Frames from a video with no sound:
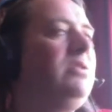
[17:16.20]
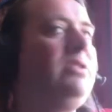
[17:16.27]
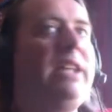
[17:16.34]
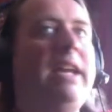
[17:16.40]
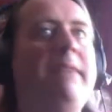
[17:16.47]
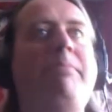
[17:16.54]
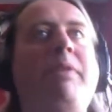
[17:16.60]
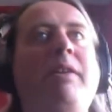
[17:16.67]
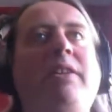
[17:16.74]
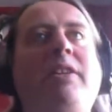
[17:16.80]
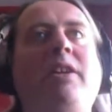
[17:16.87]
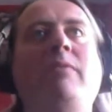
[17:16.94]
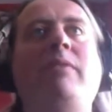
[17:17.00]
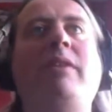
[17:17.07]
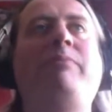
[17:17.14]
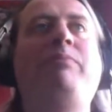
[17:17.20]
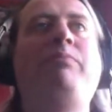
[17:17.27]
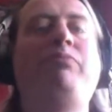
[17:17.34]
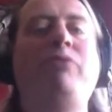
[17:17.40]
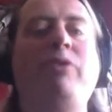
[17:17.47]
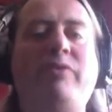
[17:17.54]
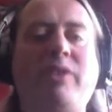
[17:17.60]
get, but they've
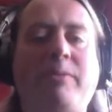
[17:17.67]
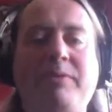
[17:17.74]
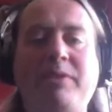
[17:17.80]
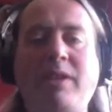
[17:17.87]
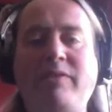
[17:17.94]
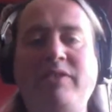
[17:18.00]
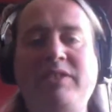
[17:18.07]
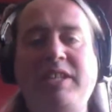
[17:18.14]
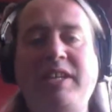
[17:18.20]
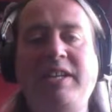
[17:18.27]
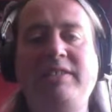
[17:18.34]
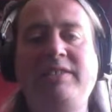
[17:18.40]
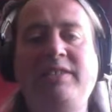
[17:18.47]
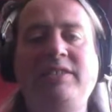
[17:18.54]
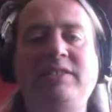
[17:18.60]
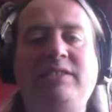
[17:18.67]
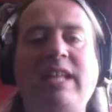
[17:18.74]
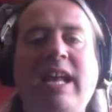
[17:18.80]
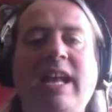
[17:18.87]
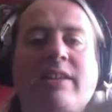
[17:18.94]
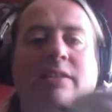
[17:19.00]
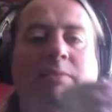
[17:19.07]
moved up another tier since
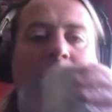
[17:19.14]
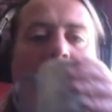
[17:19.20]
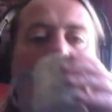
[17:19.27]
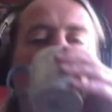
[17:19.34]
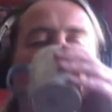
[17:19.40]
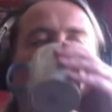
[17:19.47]
then. But